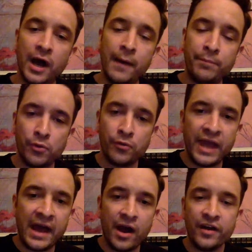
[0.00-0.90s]
to upload
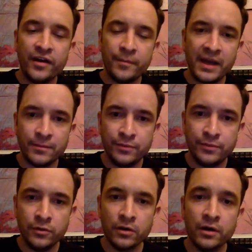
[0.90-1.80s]
that onto my
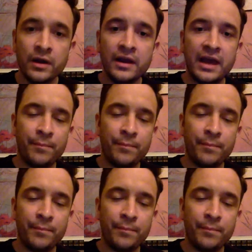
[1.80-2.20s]
computer